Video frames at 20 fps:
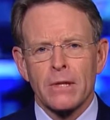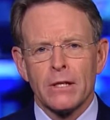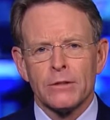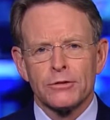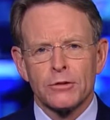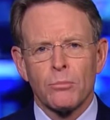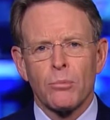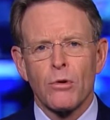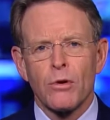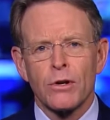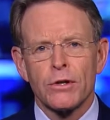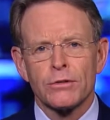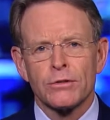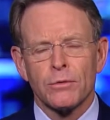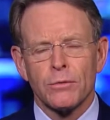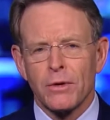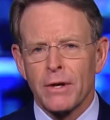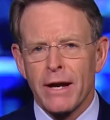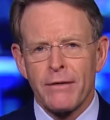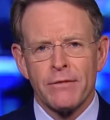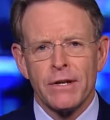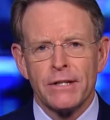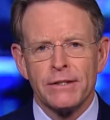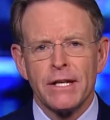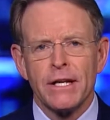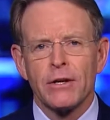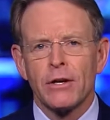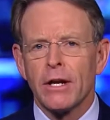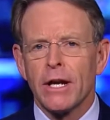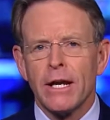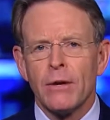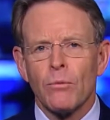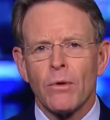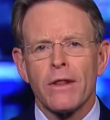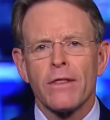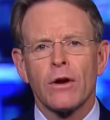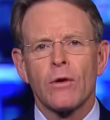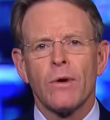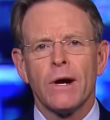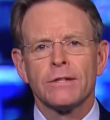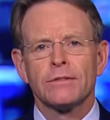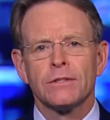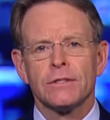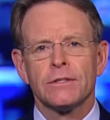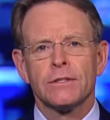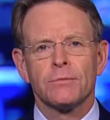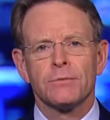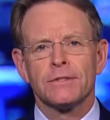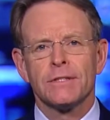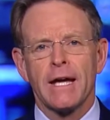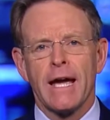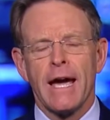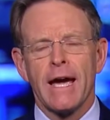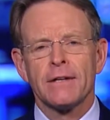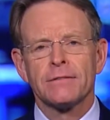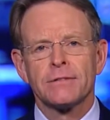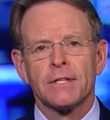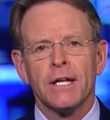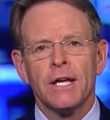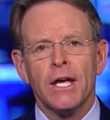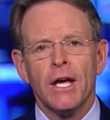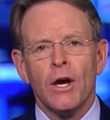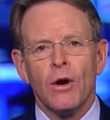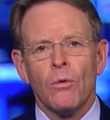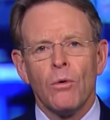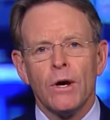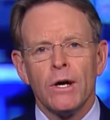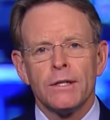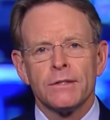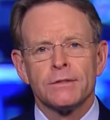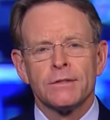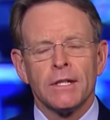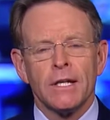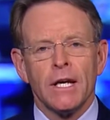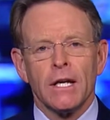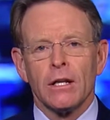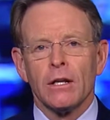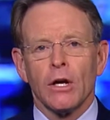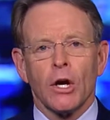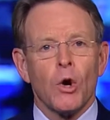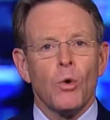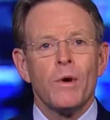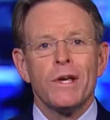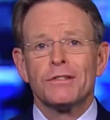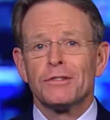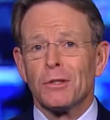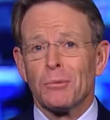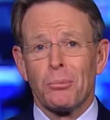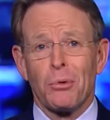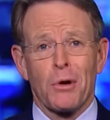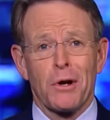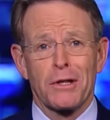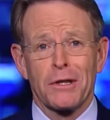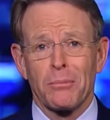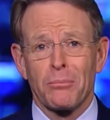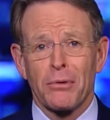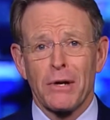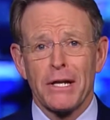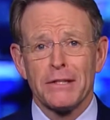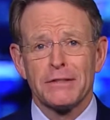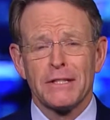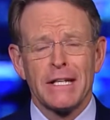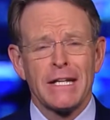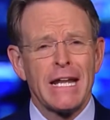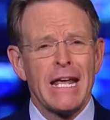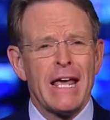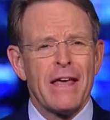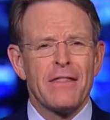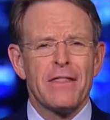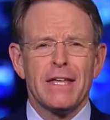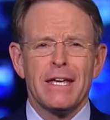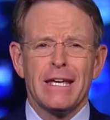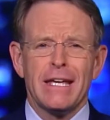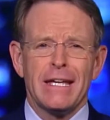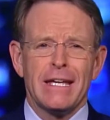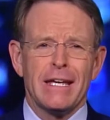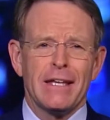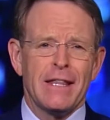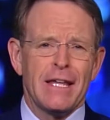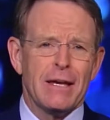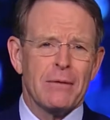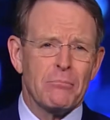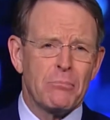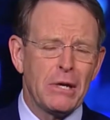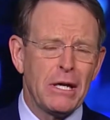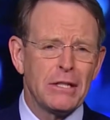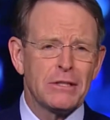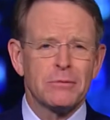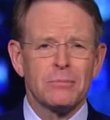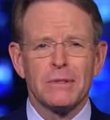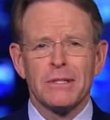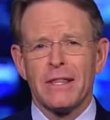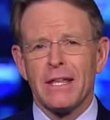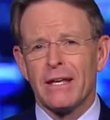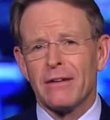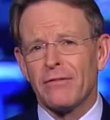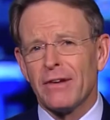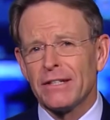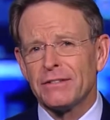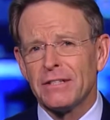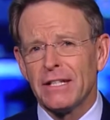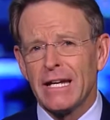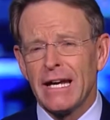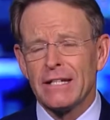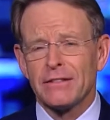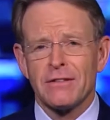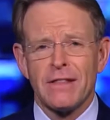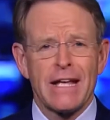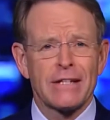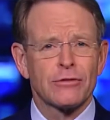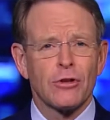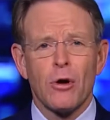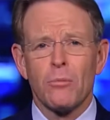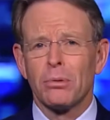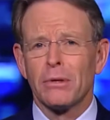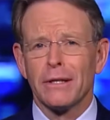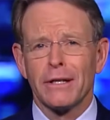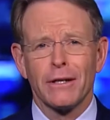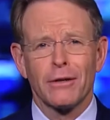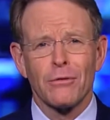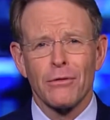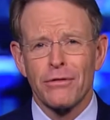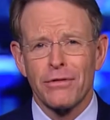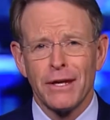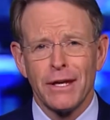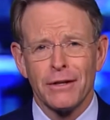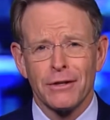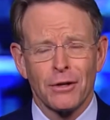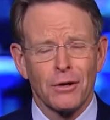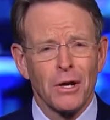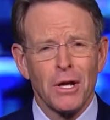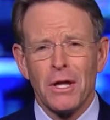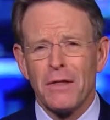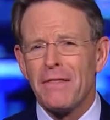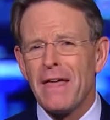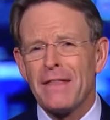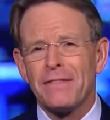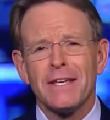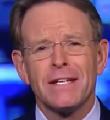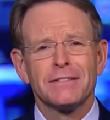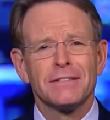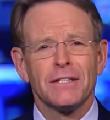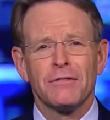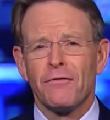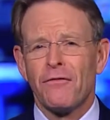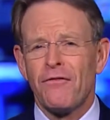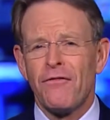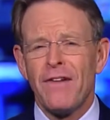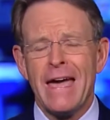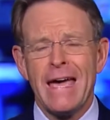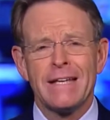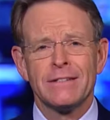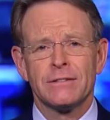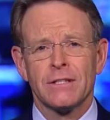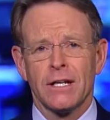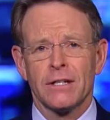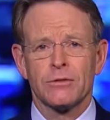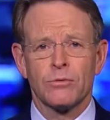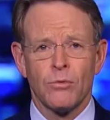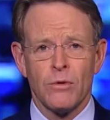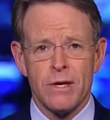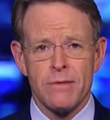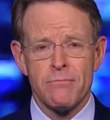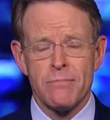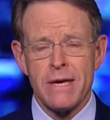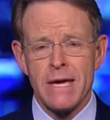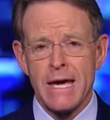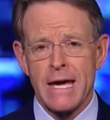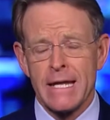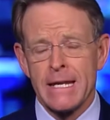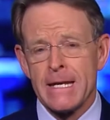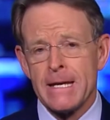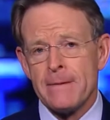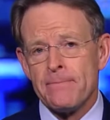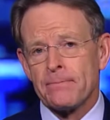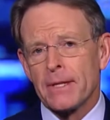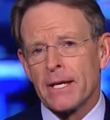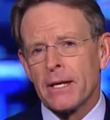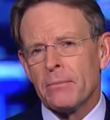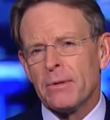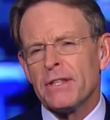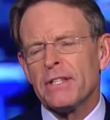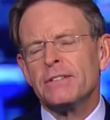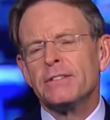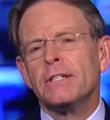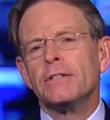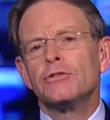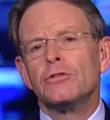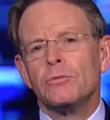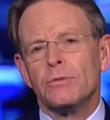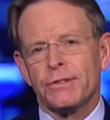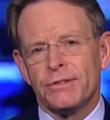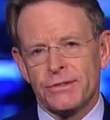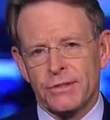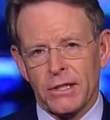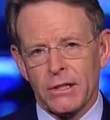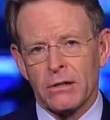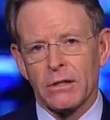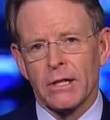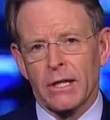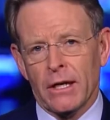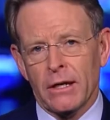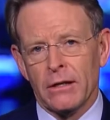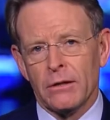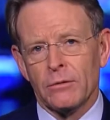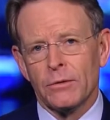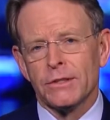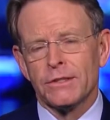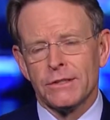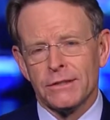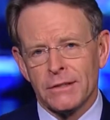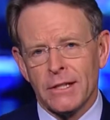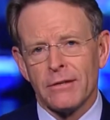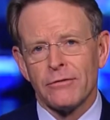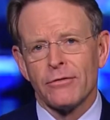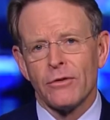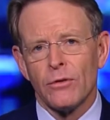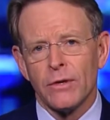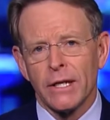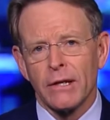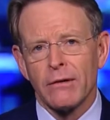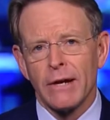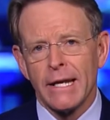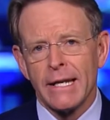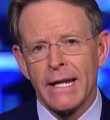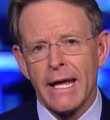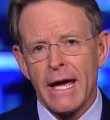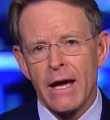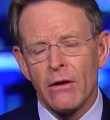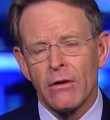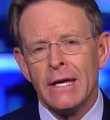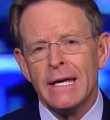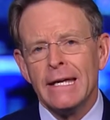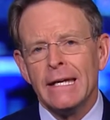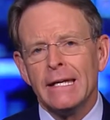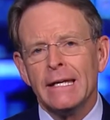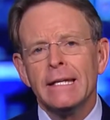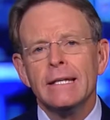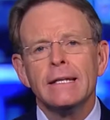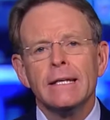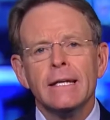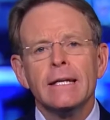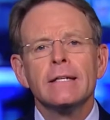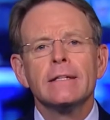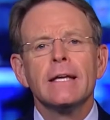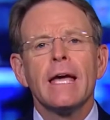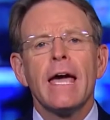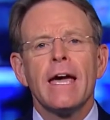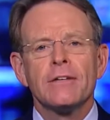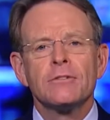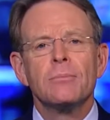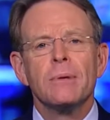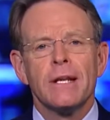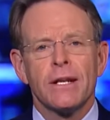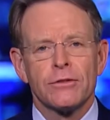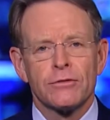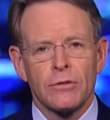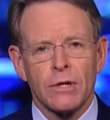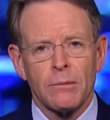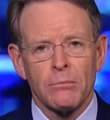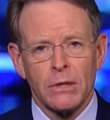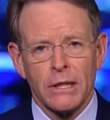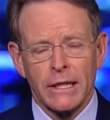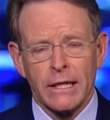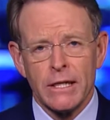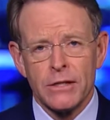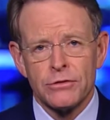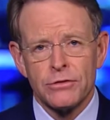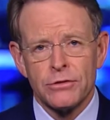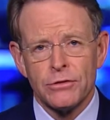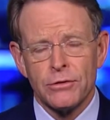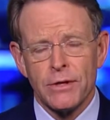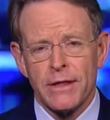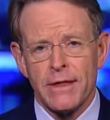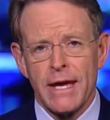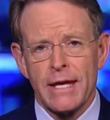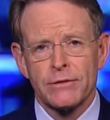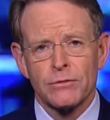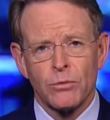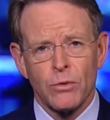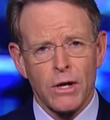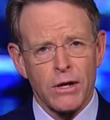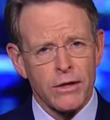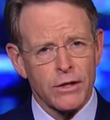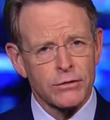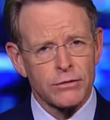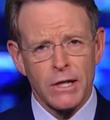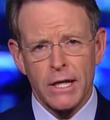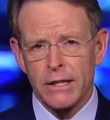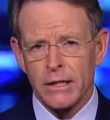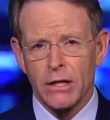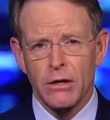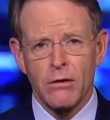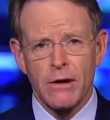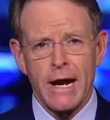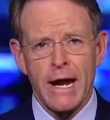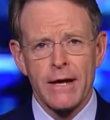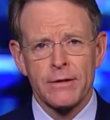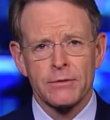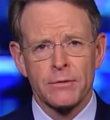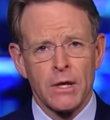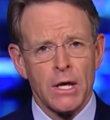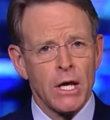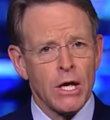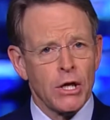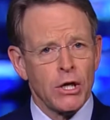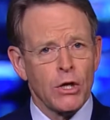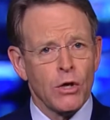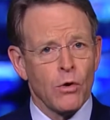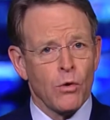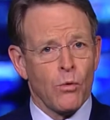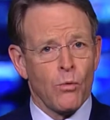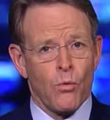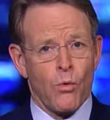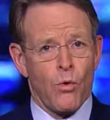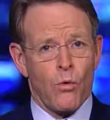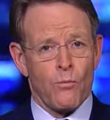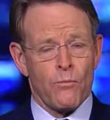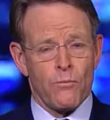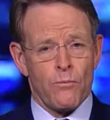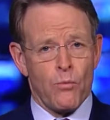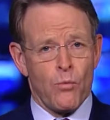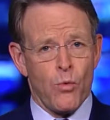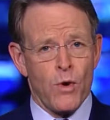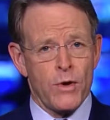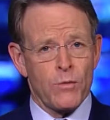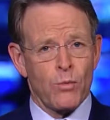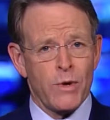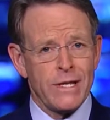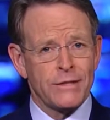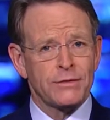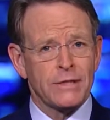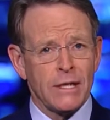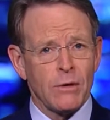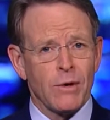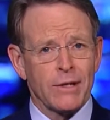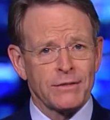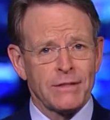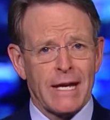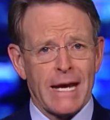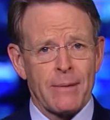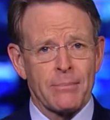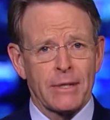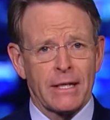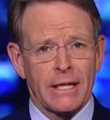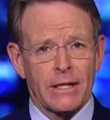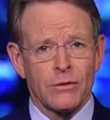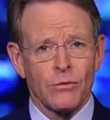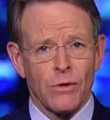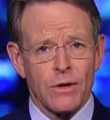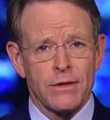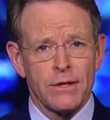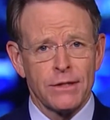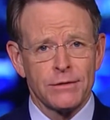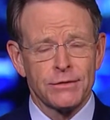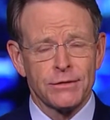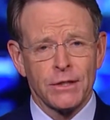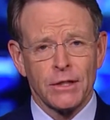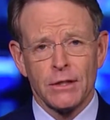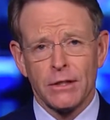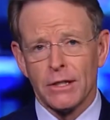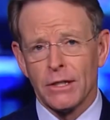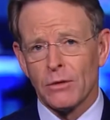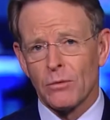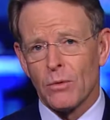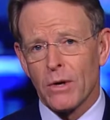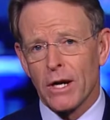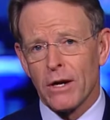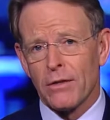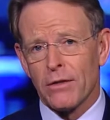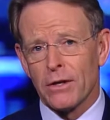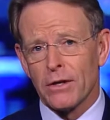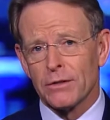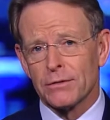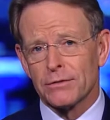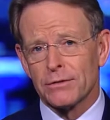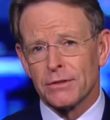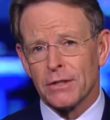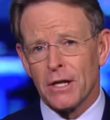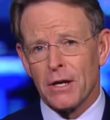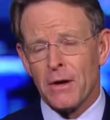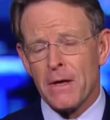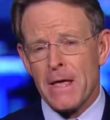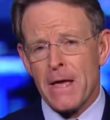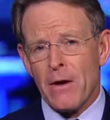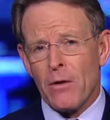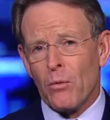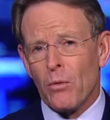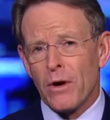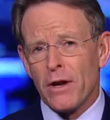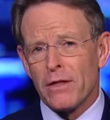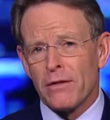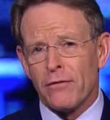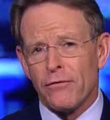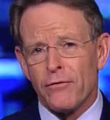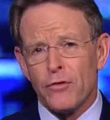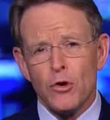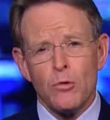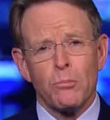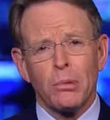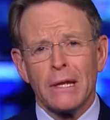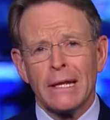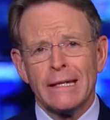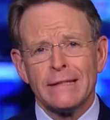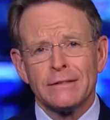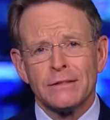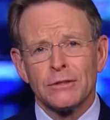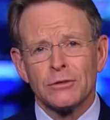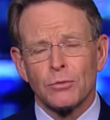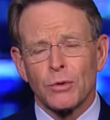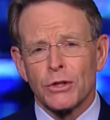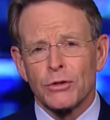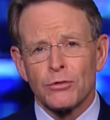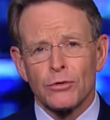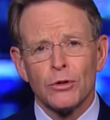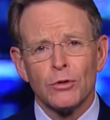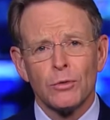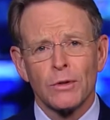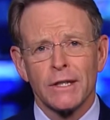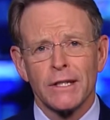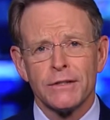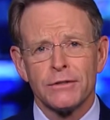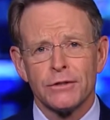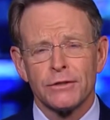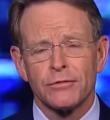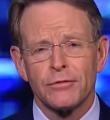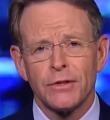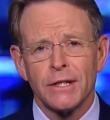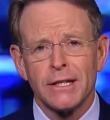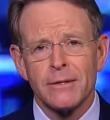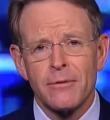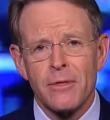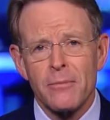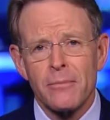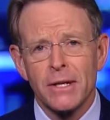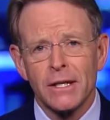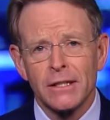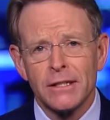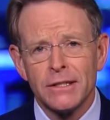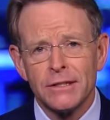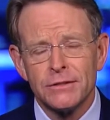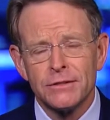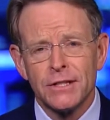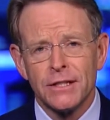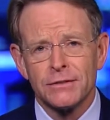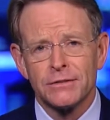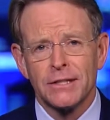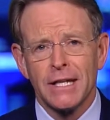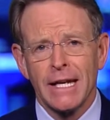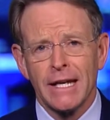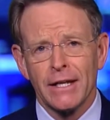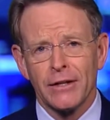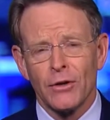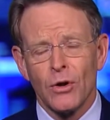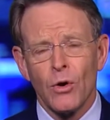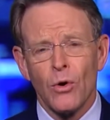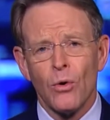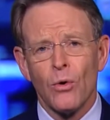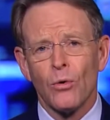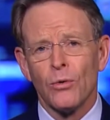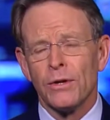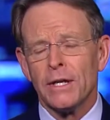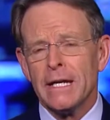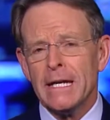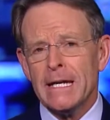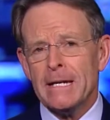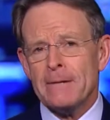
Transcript: supporters that were having a dinner, and one of the questions that was asked was, look, we support the president, the impeachment, the investigation, that's all political theater. That doesn't faze us one bit. But this issue with Syria, which is unfolding right now, it has been a troubling issue, and that's where they're trying to grasp, you know, when we see what's happening in northeast Syria, where there's one of the few places where true religious freedom in the Middle East has taken hold,